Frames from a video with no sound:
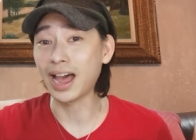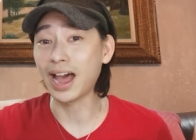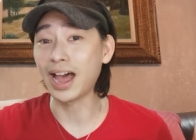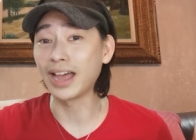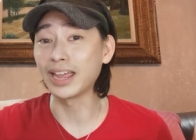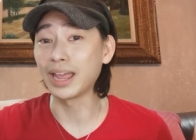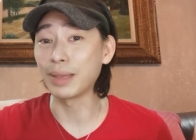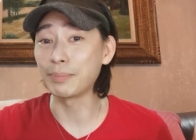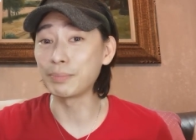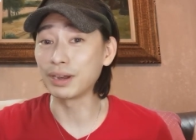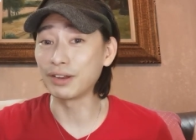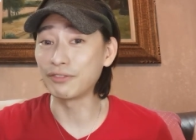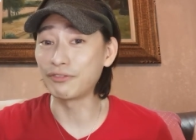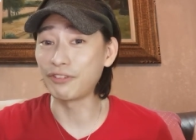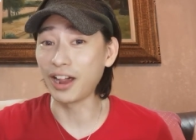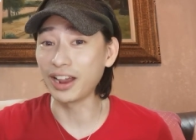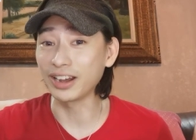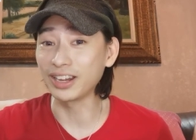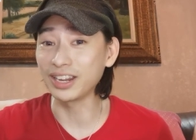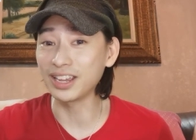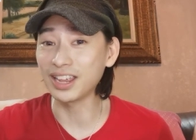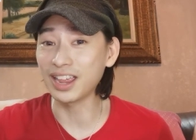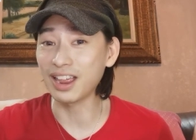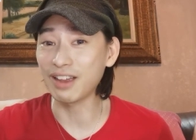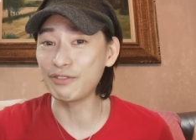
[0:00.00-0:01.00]
I am
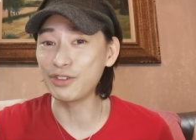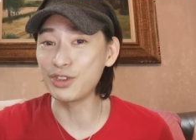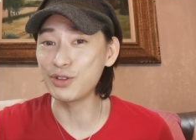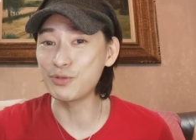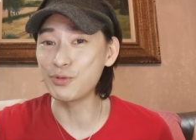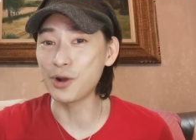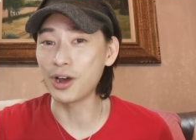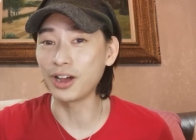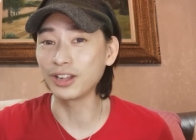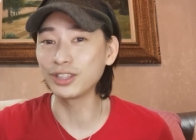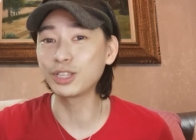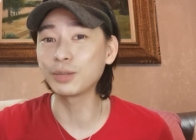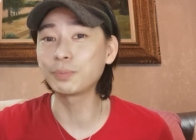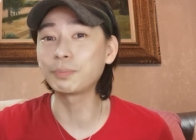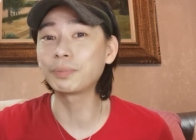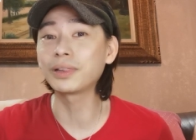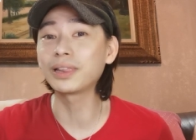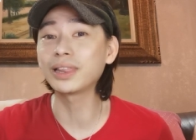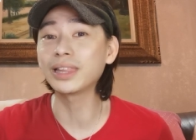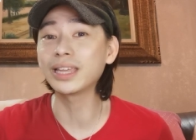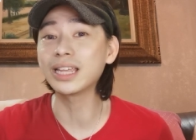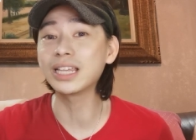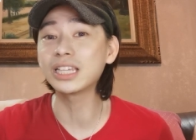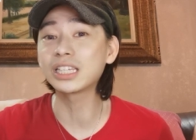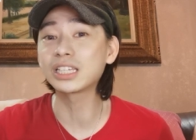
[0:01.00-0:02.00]
inviting everyone to
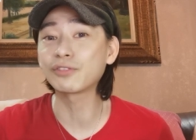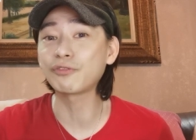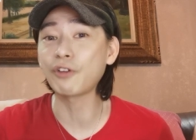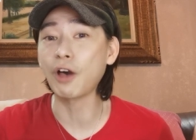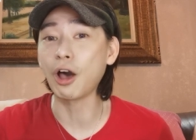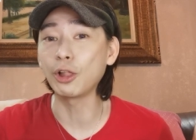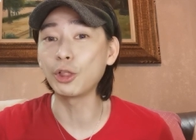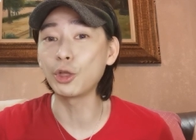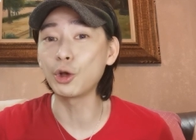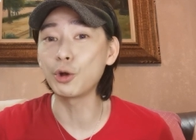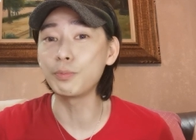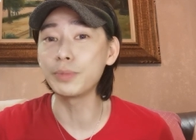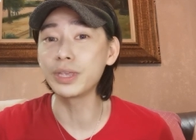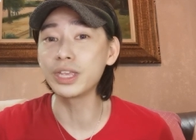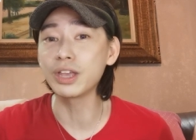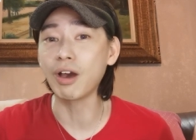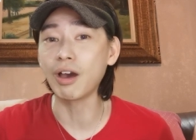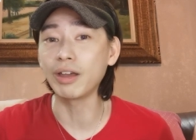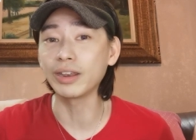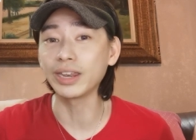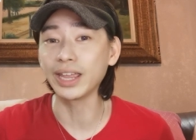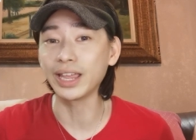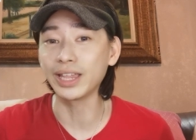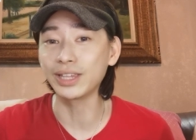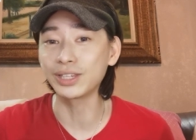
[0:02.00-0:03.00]
please follow me
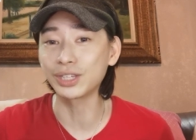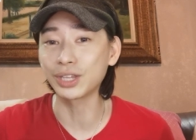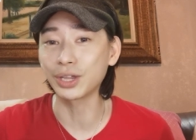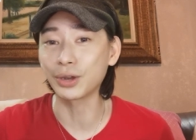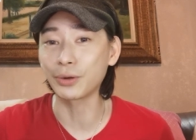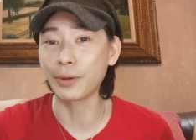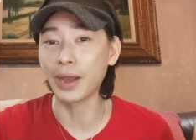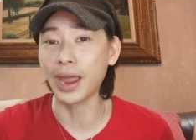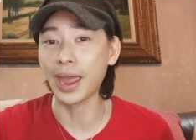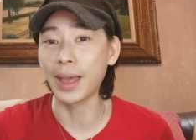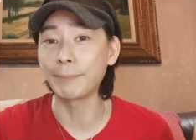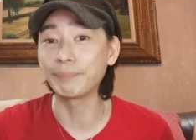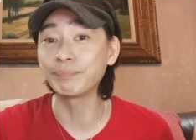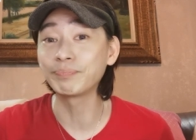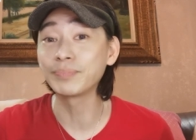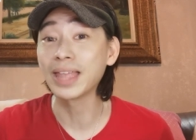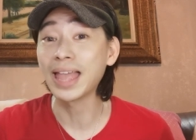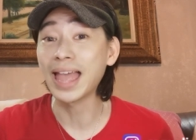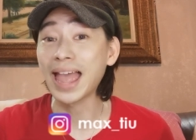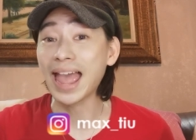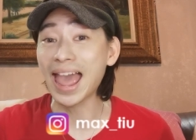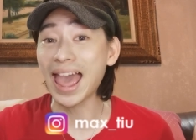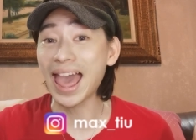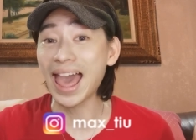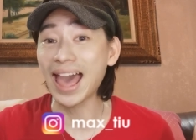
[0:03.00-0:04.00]
on Instagram
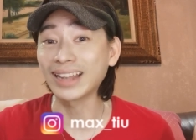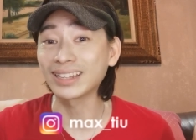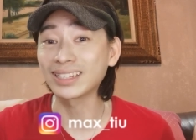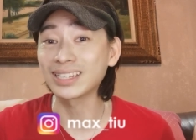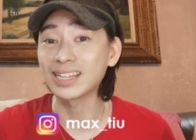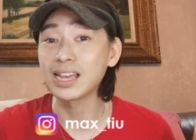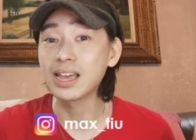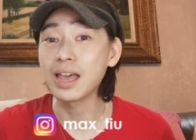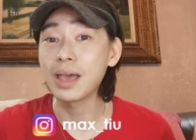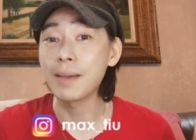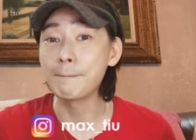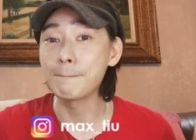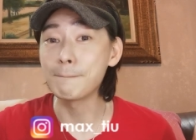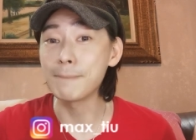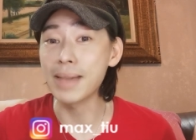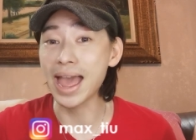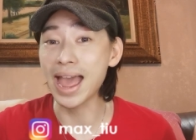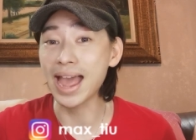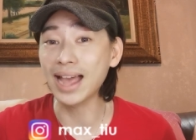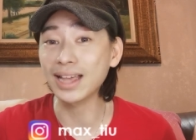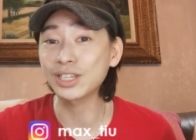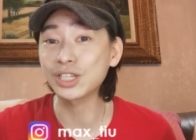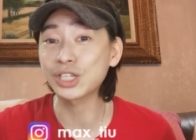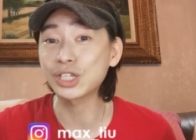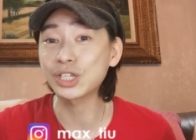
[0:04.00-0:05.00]
at
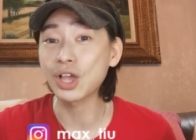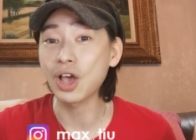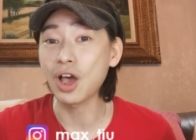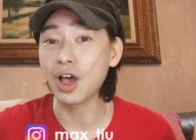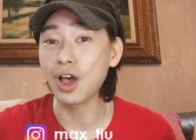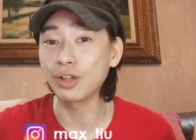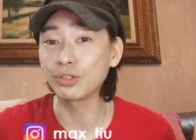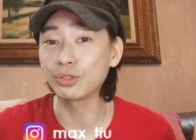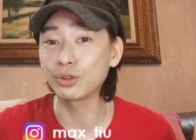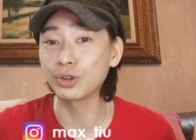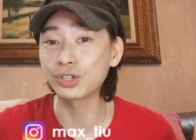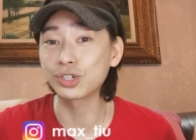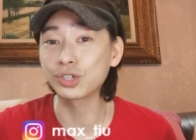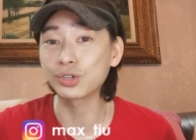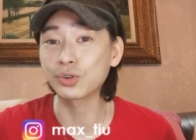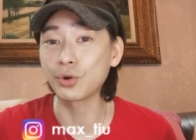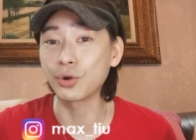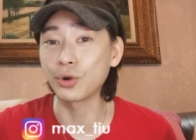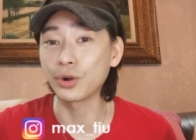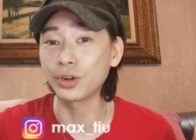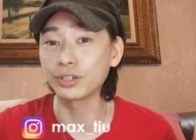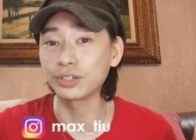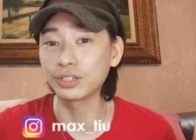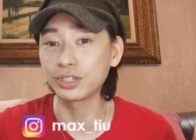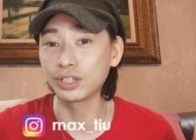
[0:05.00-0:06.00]
max
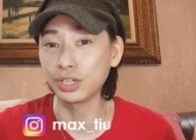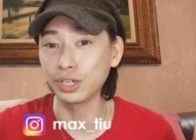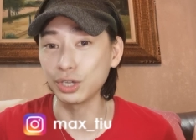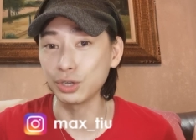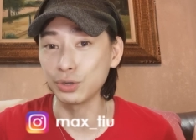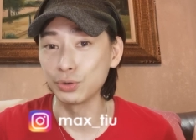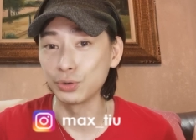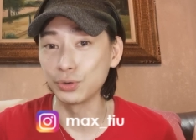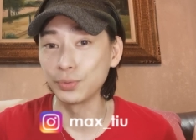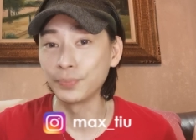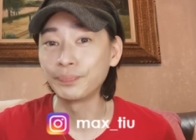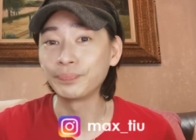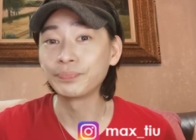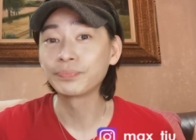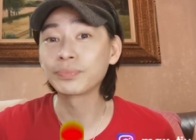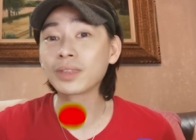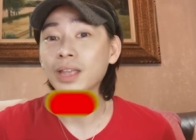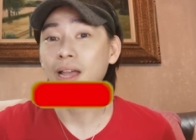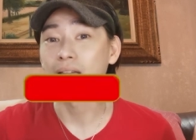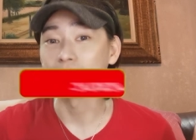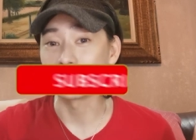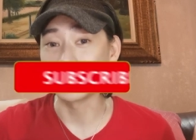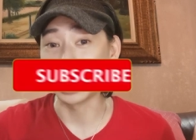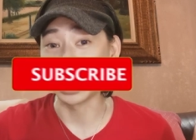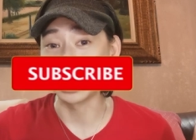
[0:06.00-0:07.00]
underscore tiu.
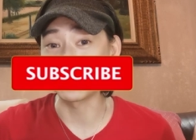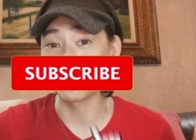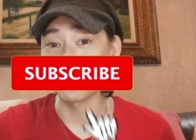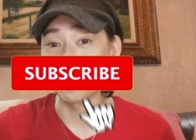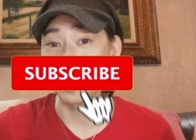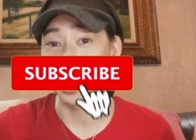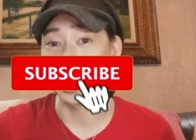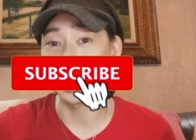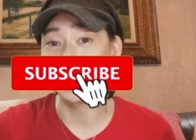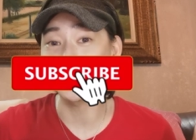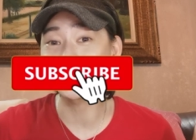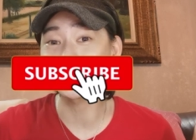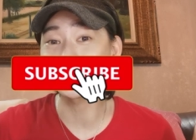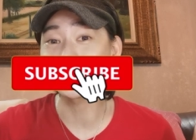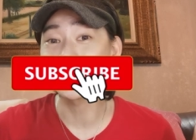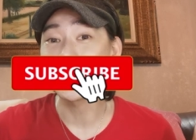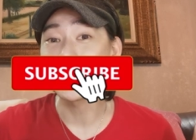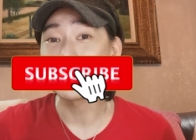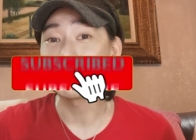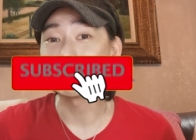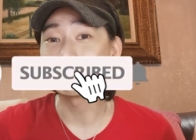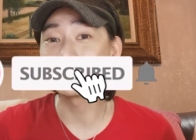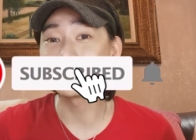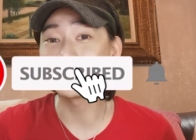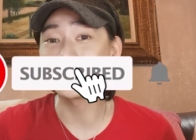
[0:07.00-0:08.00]
Likewise,
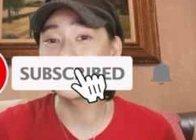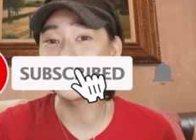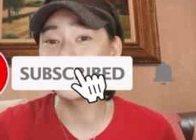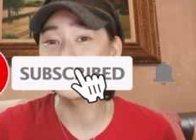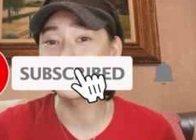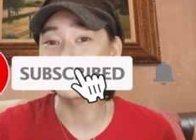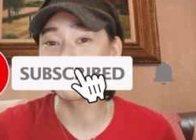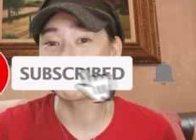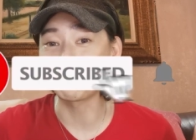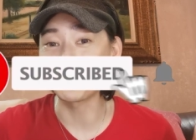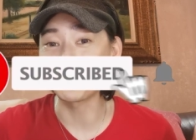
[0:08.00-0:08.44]
please